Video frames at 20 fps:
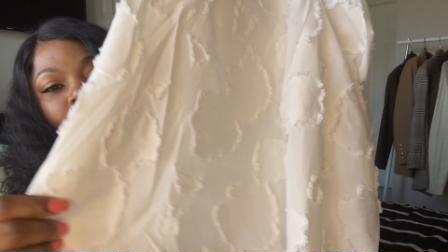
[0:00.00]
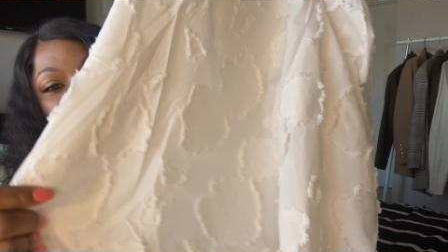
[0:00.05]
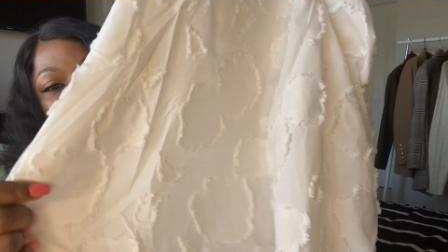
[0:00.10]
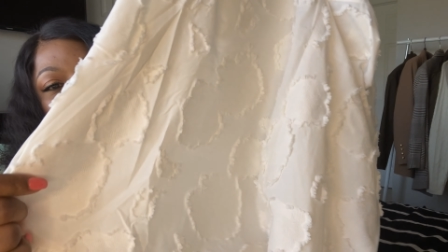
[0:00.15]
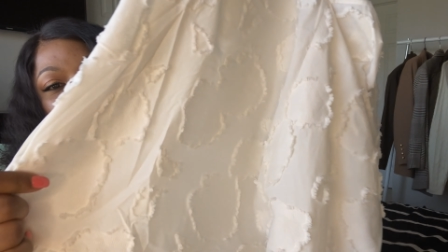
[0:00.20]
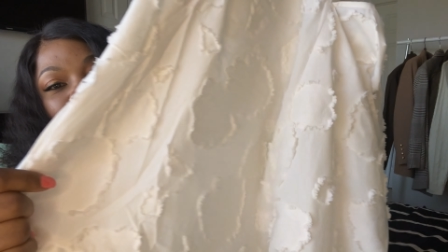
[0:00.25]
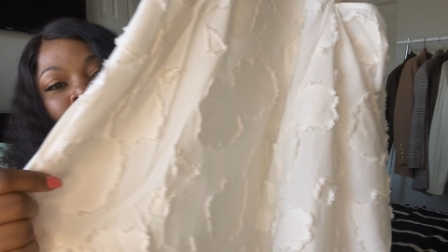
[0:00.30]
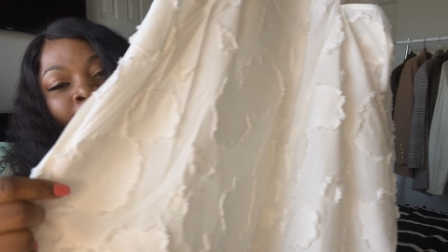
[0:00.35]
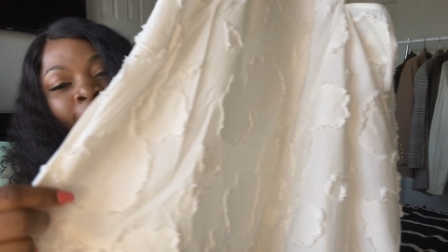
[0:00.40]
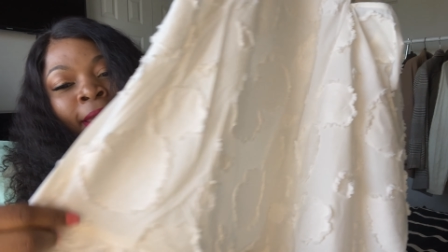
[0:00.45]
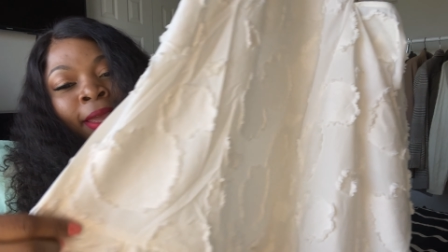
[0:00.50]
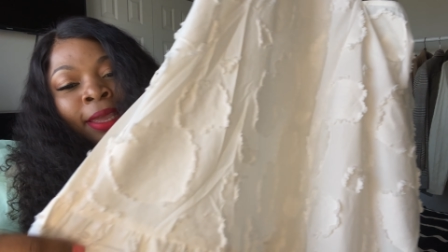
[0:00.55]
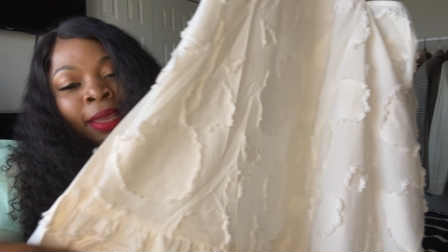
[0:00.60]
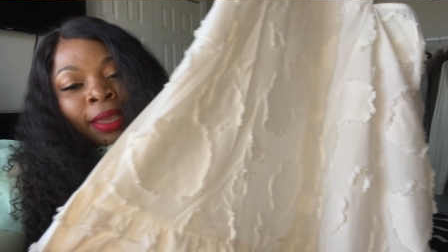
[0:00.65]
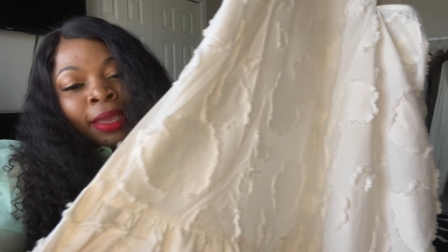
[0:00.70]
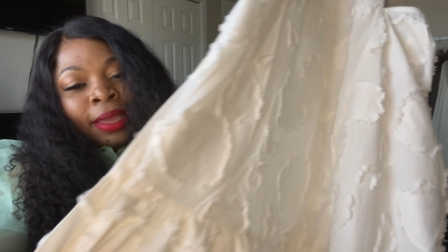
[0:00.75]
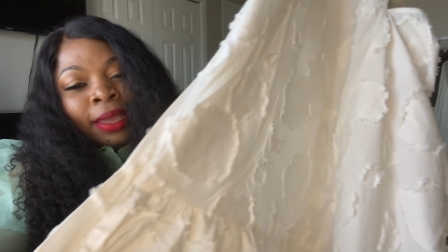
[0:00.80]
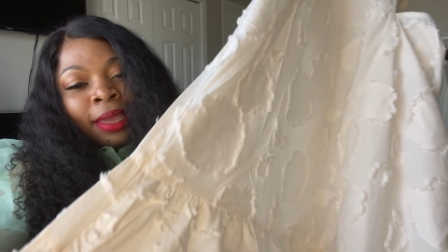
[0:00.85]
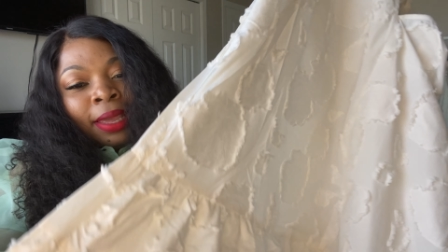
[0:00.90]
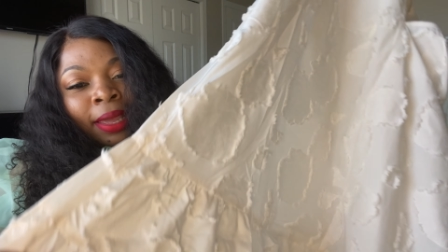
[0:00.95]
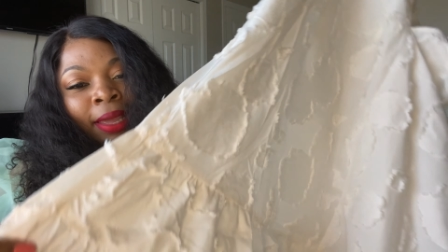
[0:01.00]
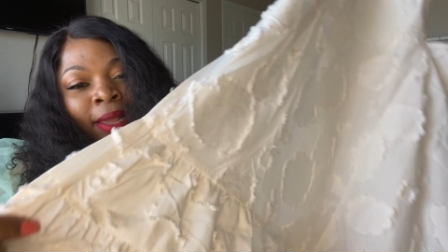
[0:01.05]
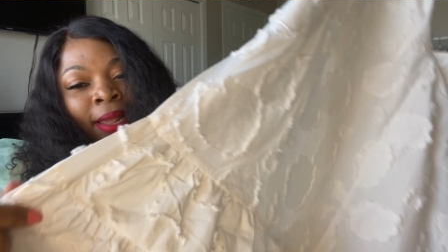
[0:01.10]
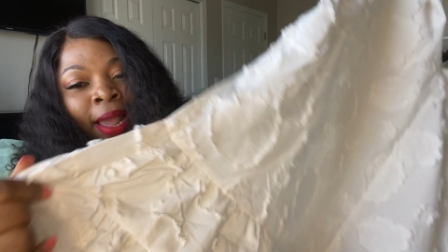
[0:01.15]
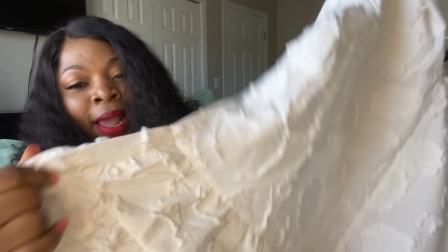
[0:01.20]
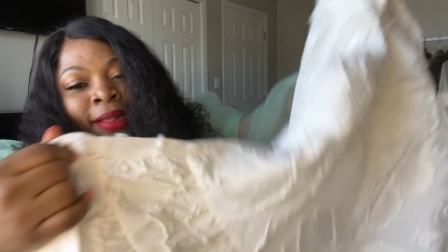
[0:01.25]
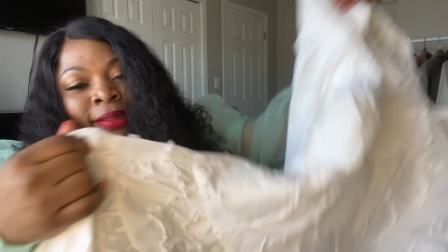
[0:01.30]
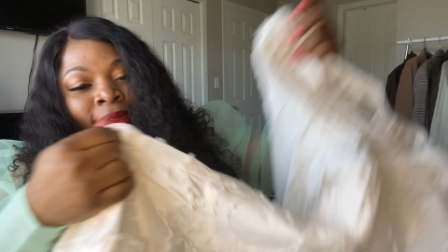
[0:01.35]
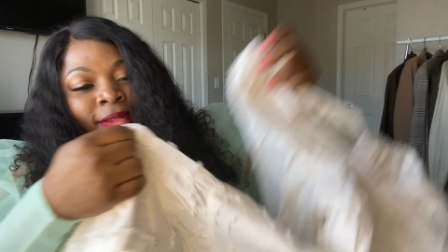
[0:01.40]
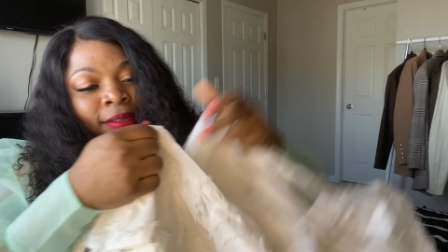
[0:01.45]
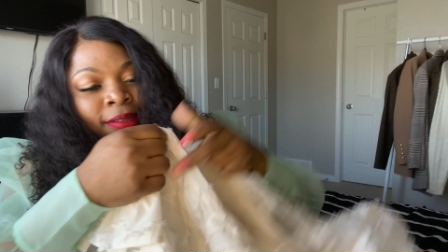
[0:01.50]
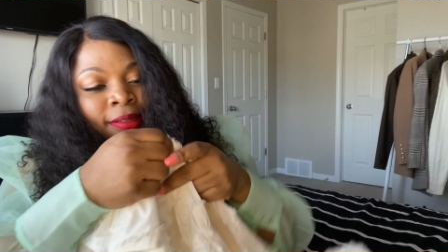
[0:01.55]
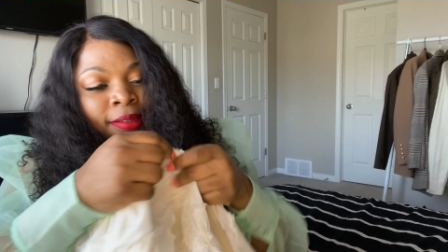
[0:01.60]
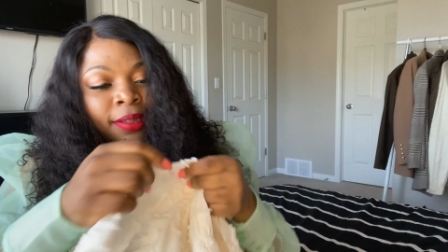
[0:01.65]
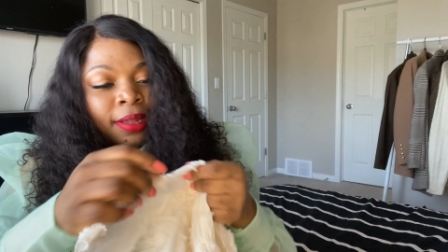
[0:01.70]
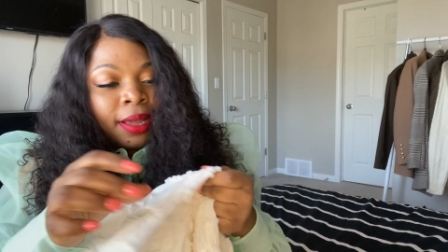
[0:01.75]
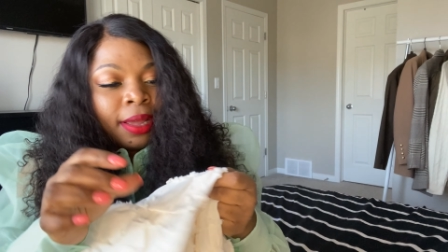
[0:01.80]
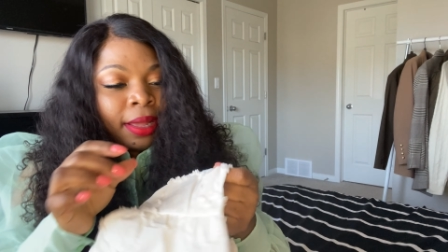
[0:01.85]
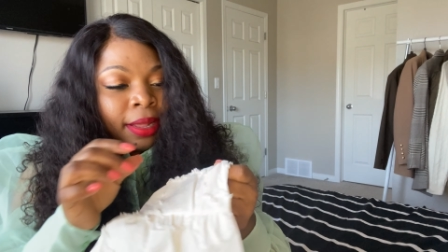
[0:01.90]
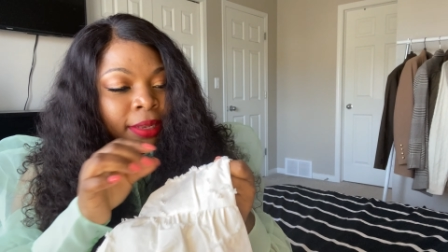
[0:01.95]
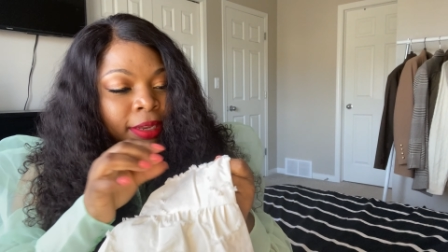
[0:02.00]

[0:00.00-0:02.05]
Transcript: Like, it has this,